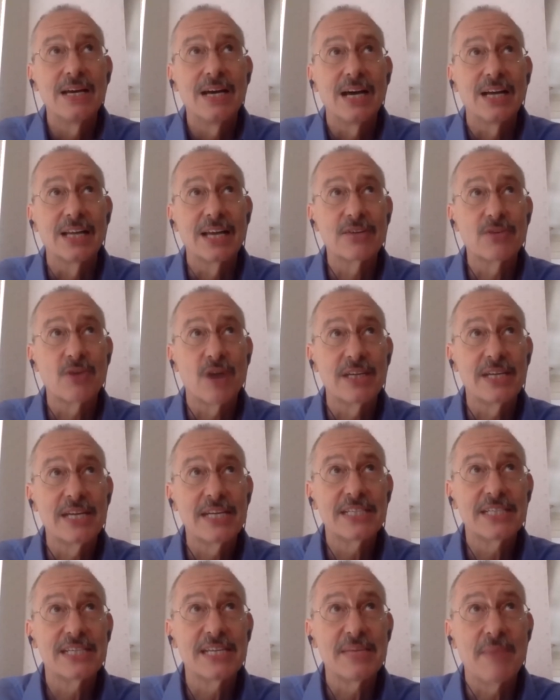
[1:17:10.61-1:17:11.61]
electron
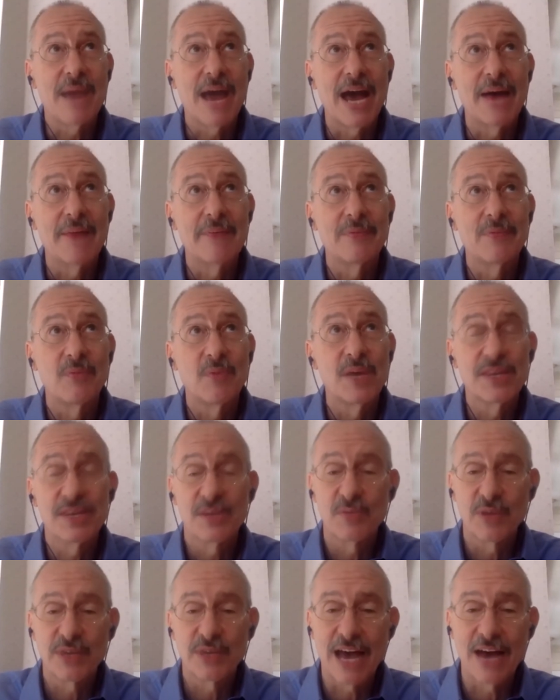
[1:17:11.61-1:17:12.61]
density map with and
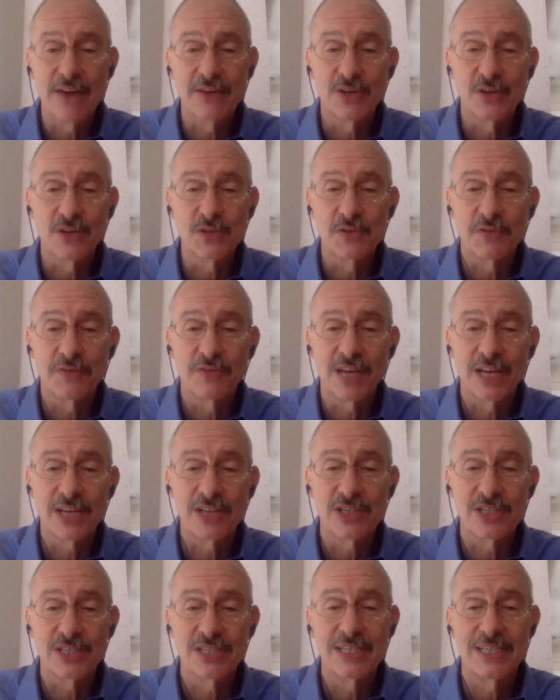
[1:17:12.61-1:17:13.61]
without those reflections,